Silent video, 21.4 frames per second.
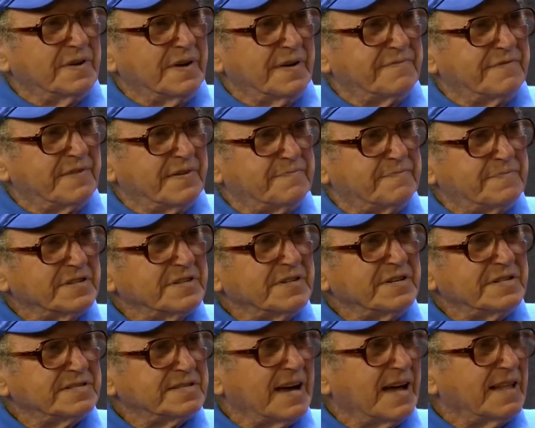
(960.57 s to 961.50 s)
If $1
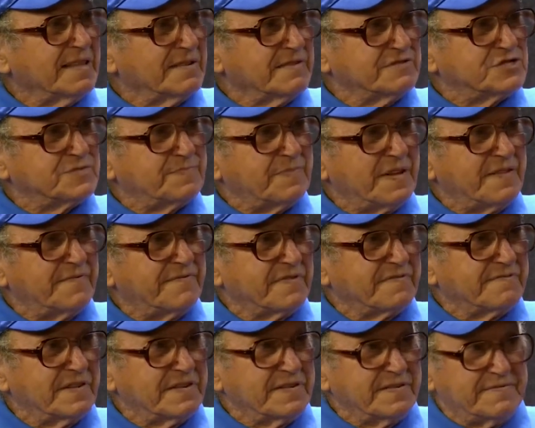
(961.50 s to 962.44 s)
billion is spent for
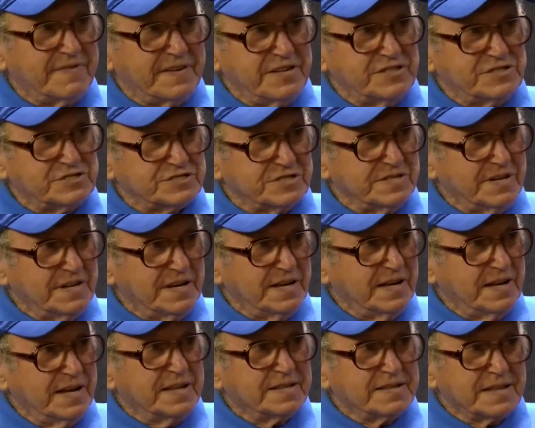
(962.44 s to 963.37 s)
renovation,
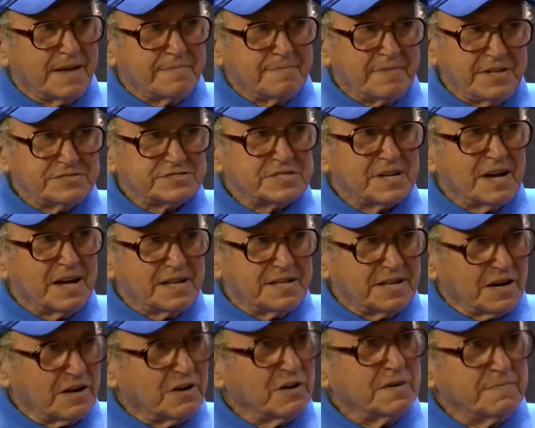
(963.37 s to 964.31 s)
that means
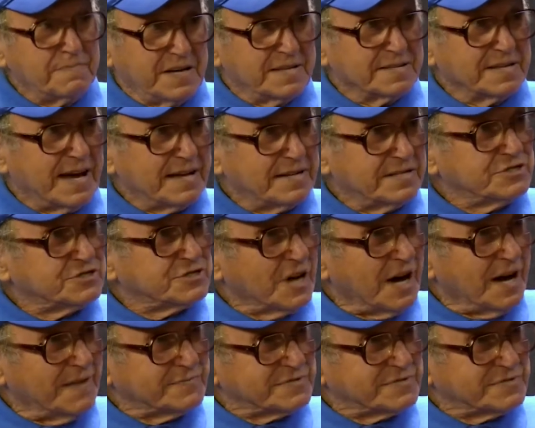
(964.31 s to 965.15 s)
there are going to be a lot of jobs